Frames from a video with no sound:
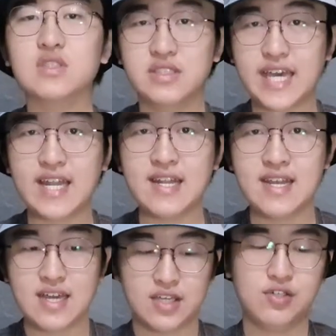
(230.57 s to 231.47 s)
Then
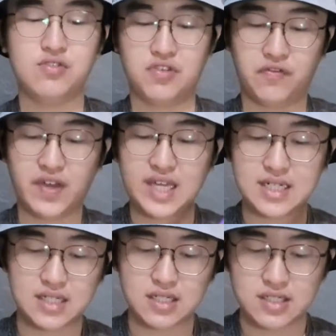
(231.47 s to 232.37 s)
use your
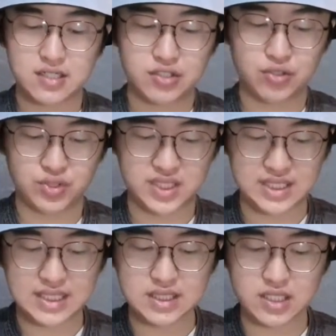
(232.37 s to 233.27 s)
finger to
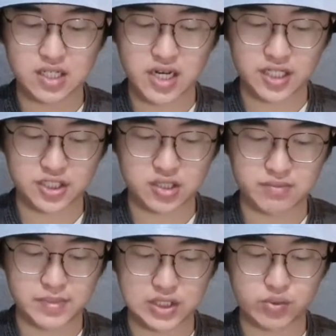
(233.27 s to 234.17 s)
seal the connection
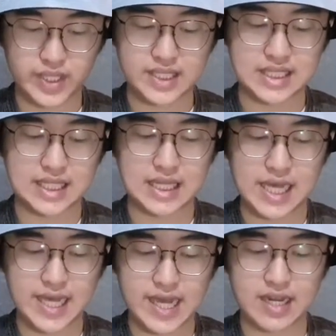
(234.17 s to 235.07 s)
between the
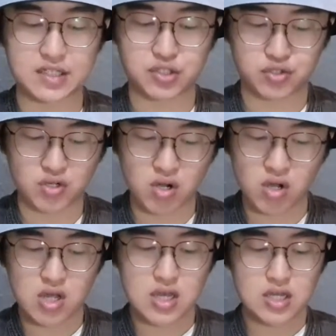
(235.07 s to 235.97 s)
clay and the straw
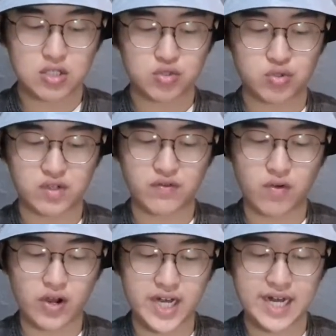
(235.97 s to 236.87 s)
to
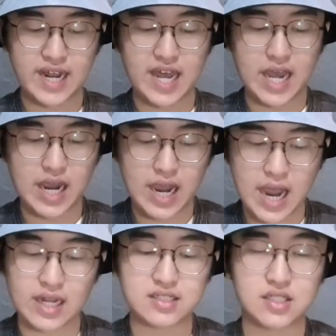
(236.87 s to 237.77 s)
avoid air
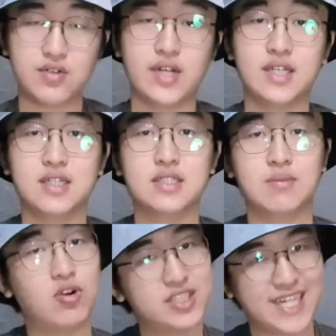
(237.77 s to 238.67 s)
entering the
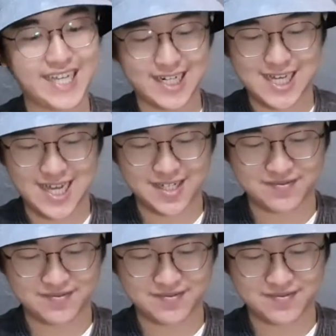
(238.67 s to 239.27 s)
modeling clay.